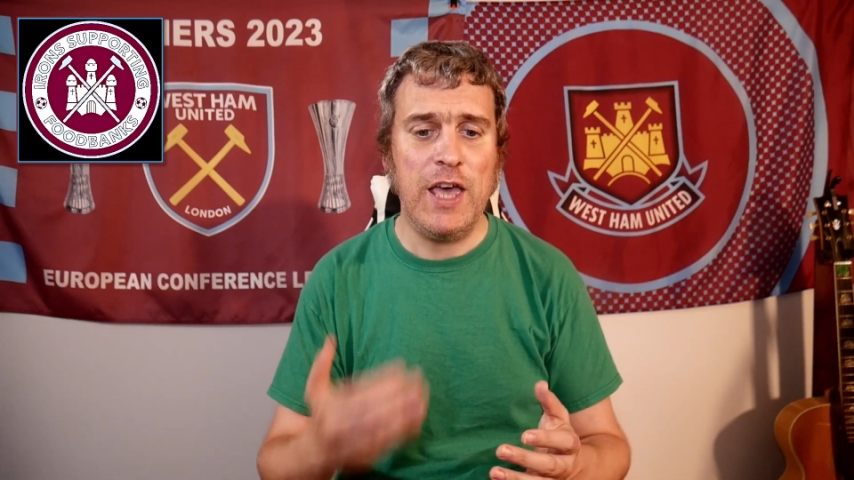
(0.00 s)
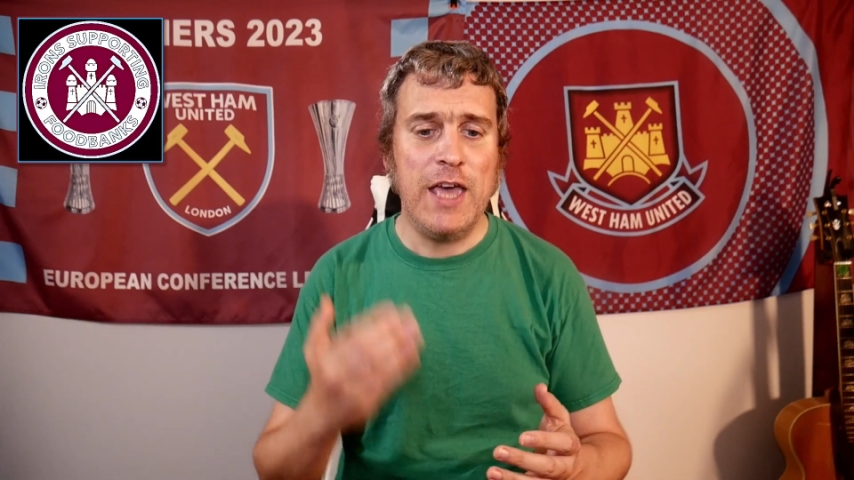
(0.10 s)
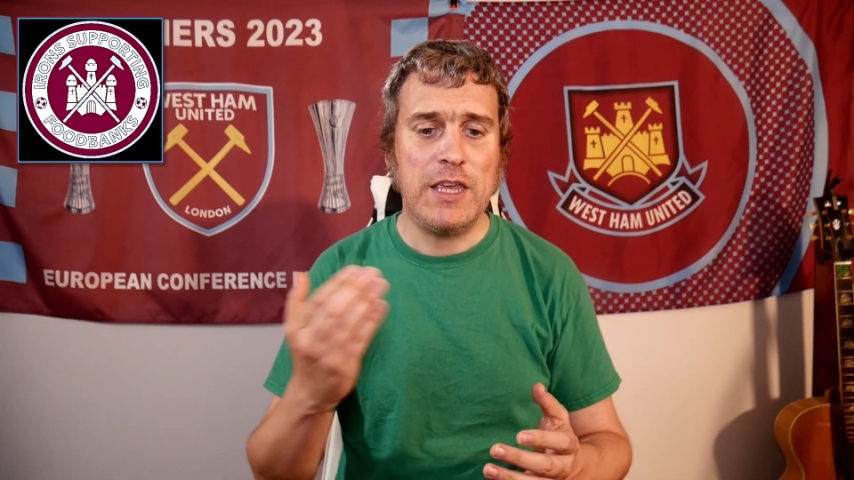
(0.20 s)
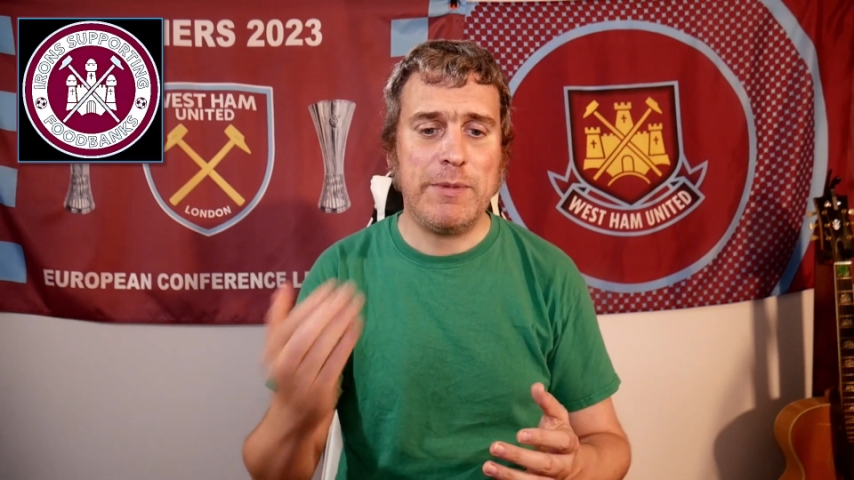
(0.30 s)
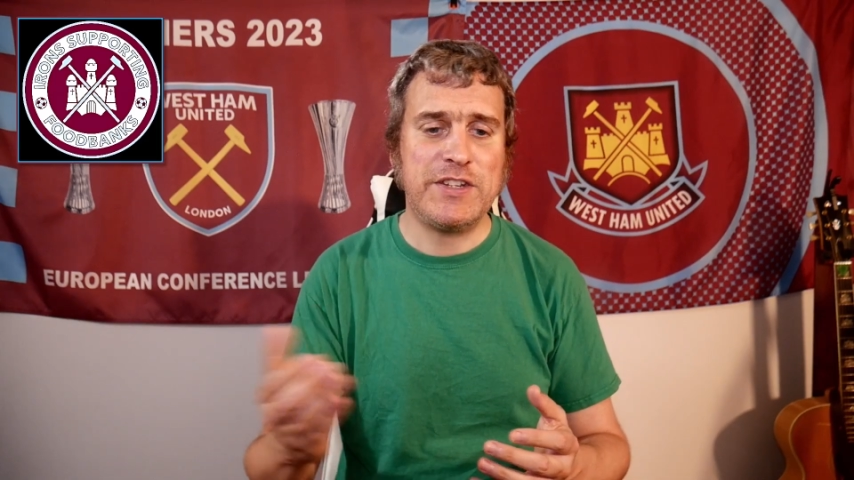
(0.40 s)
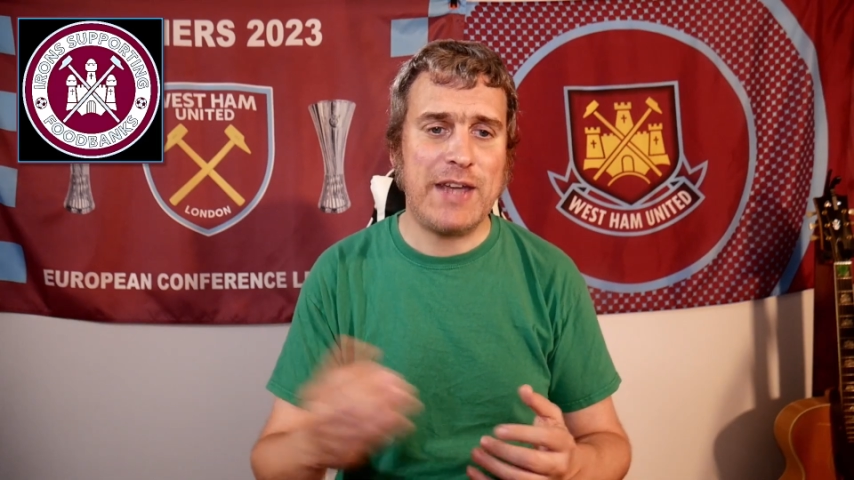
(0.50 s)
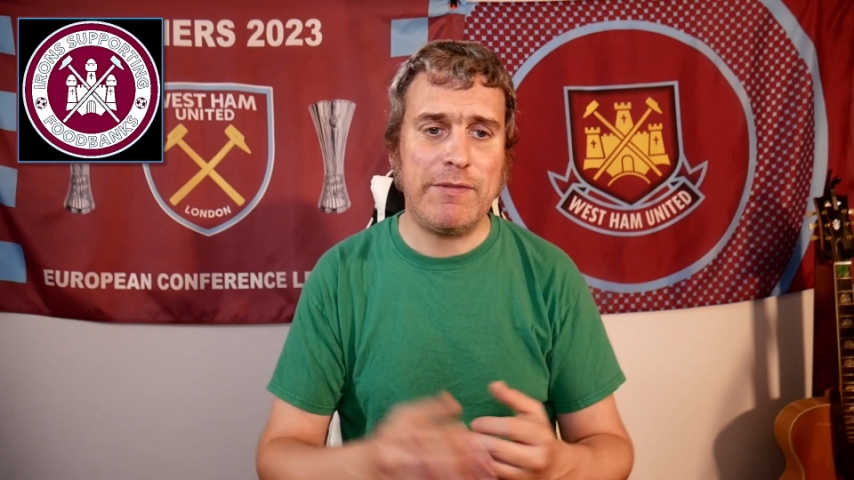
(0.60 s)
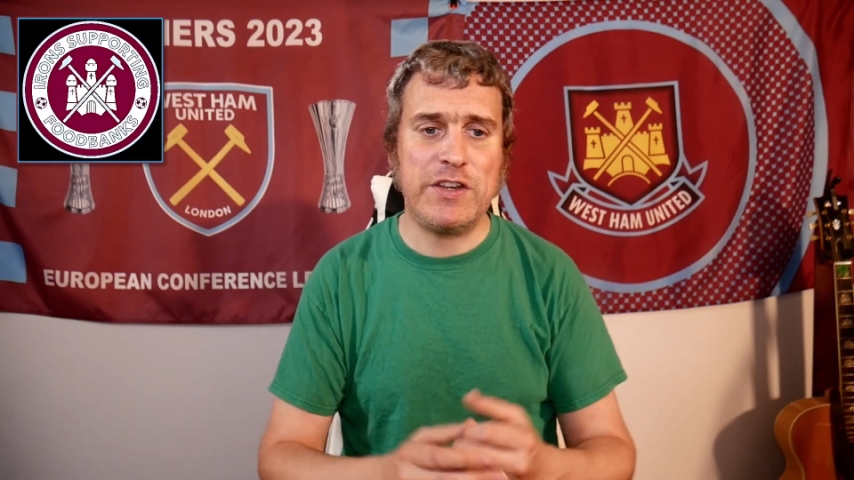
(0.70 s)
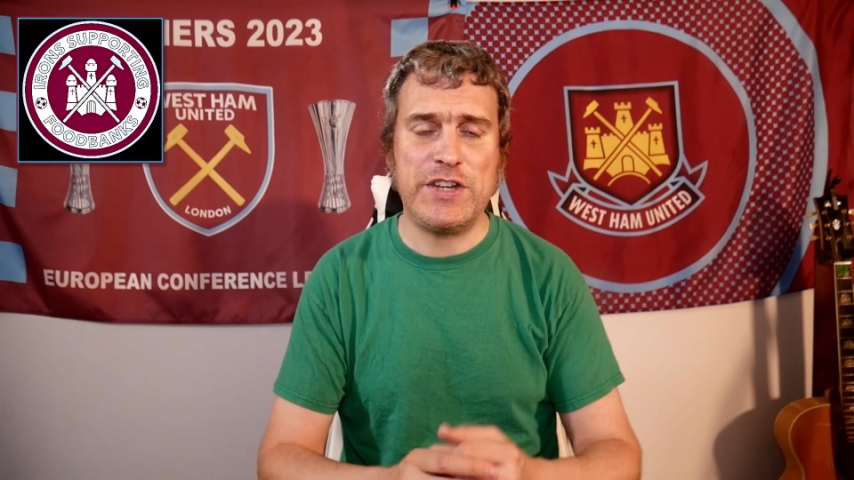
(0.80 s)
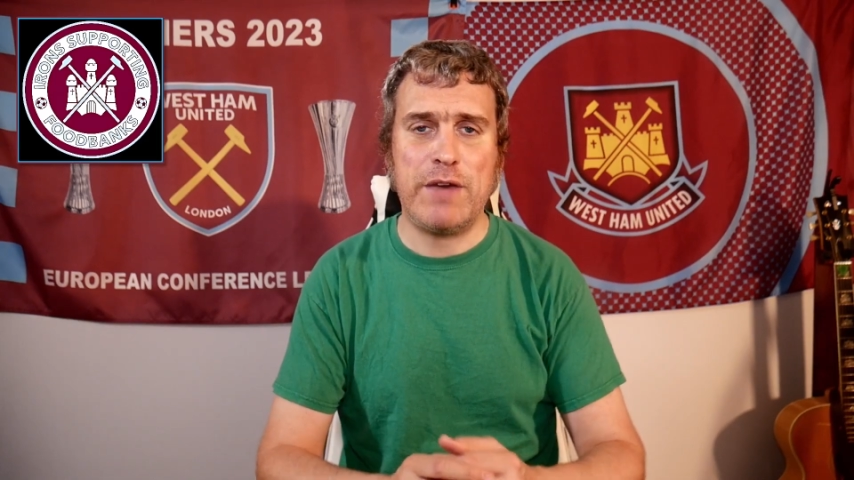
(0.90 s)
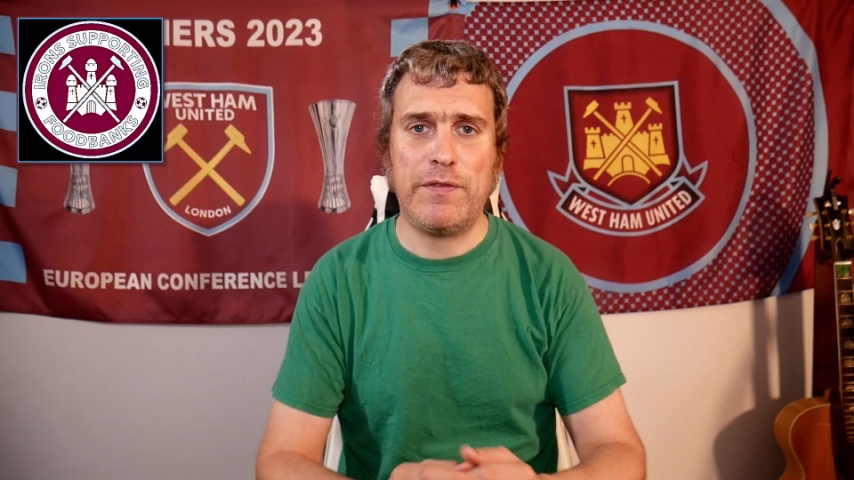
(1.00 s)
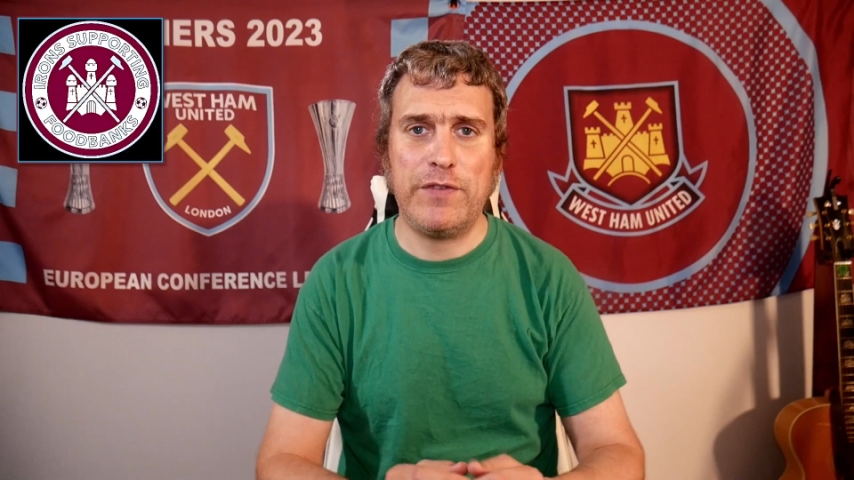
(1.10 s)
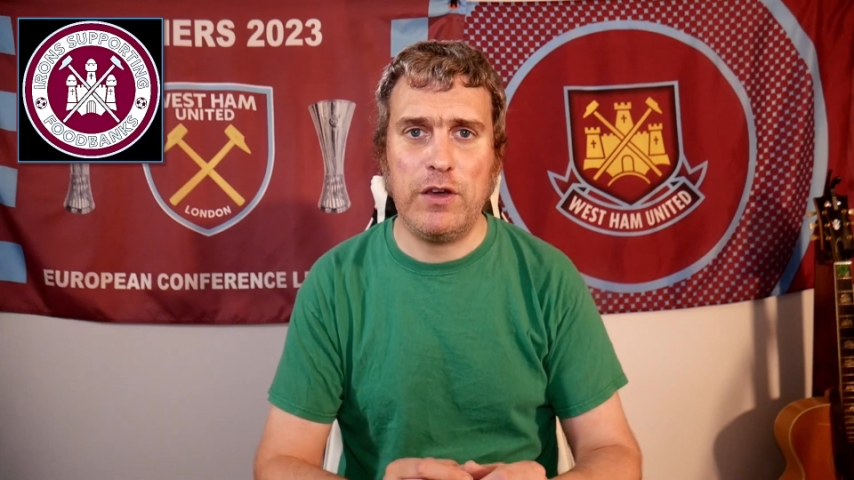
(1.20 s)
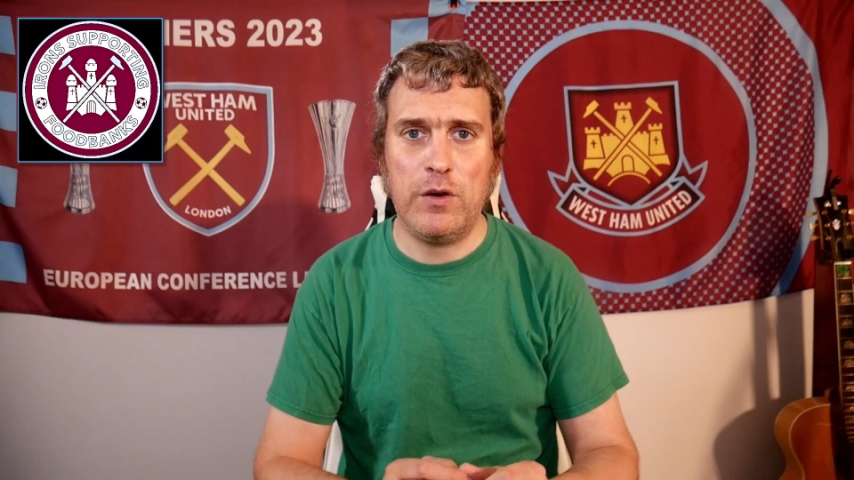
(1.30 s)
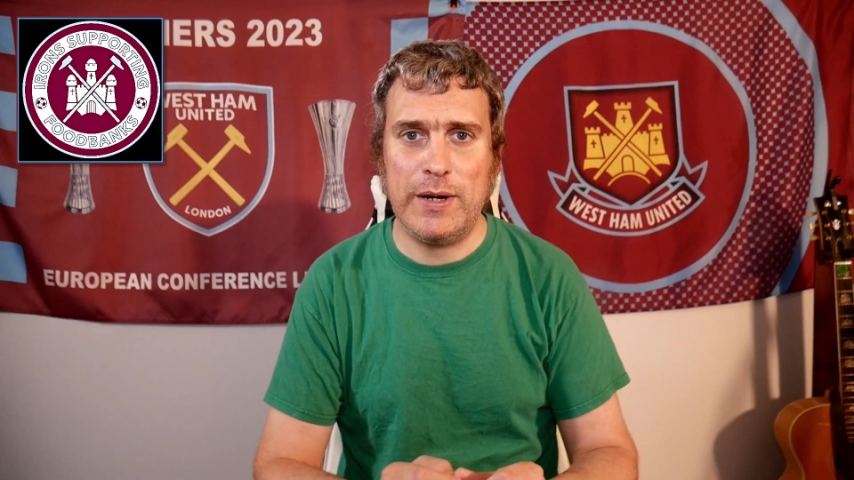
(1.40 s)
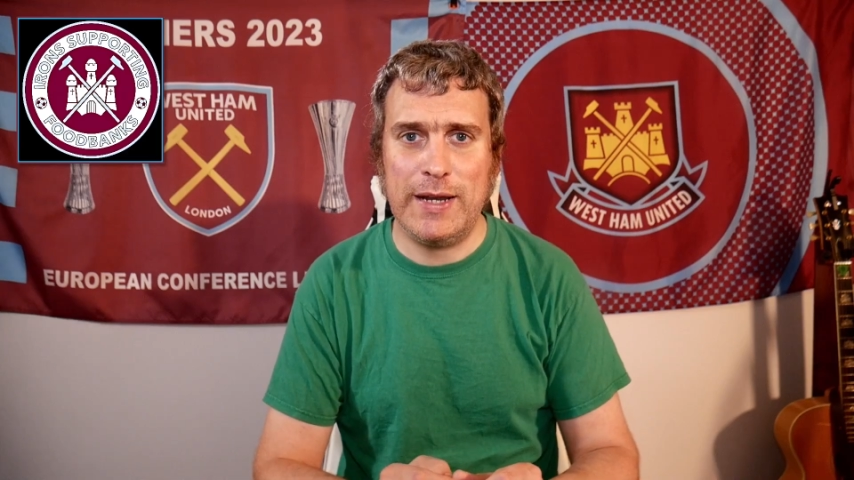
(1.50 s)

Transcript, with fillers: You'll be saving yourself a few quid